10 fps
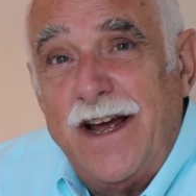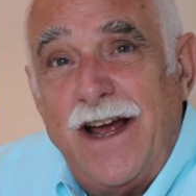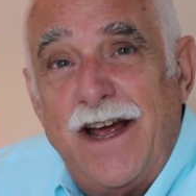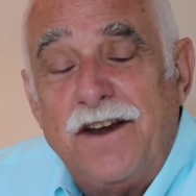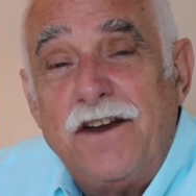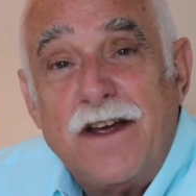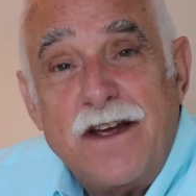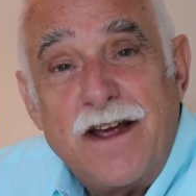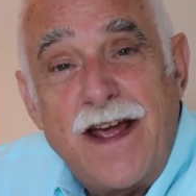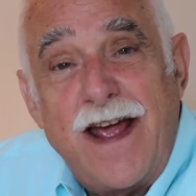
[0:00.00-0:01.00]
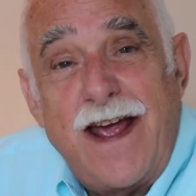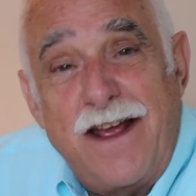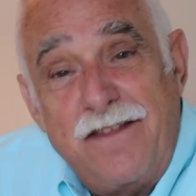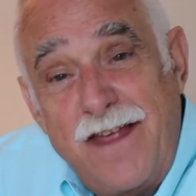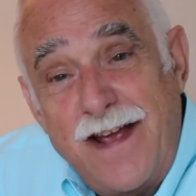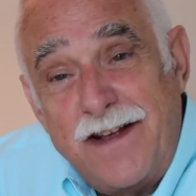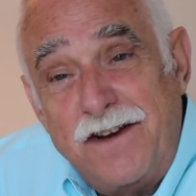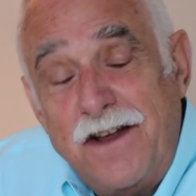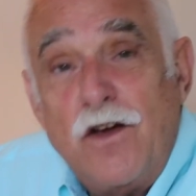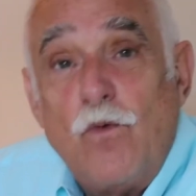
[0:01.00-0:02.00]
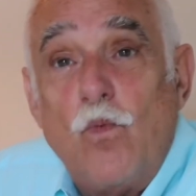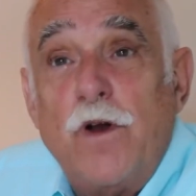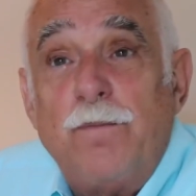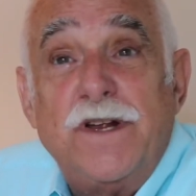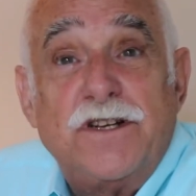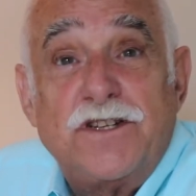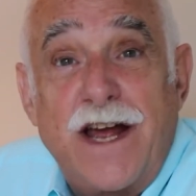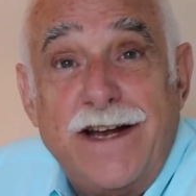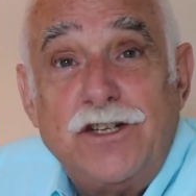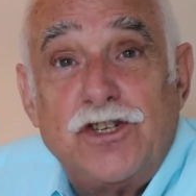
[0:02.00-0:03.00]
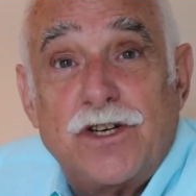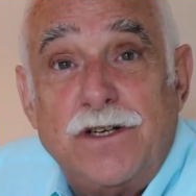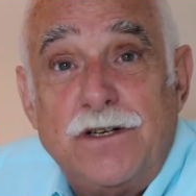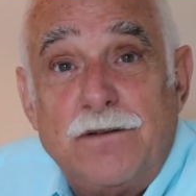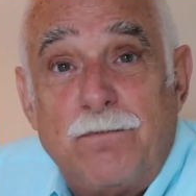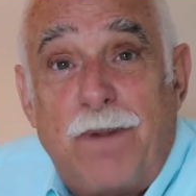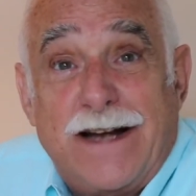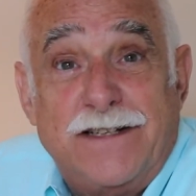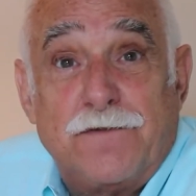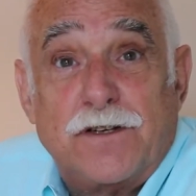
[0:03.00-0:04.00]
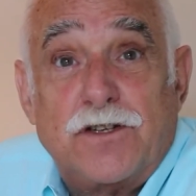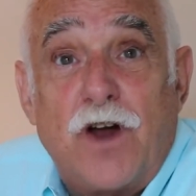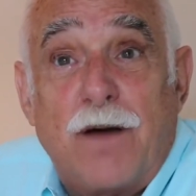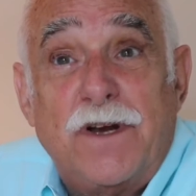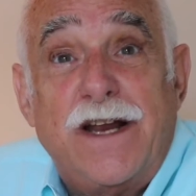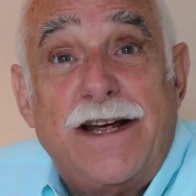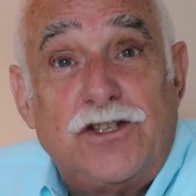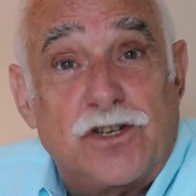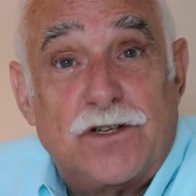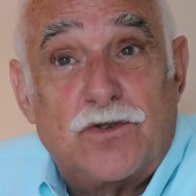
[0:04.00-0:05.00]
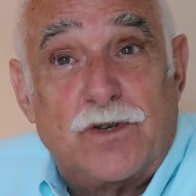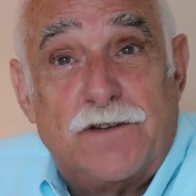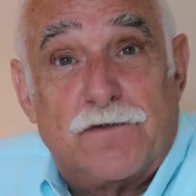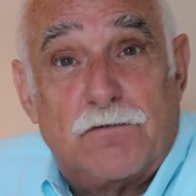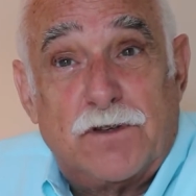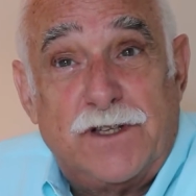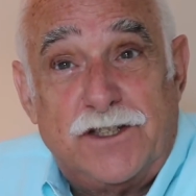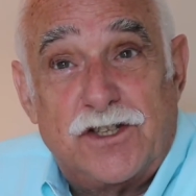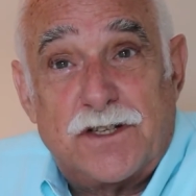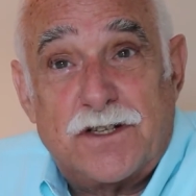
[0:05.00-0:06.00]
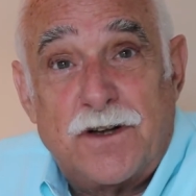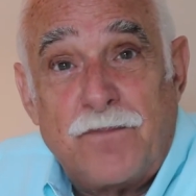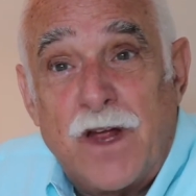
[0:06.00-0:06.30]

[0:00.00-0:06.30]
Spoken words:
And then would it be sanctioned by different denominations or different religions?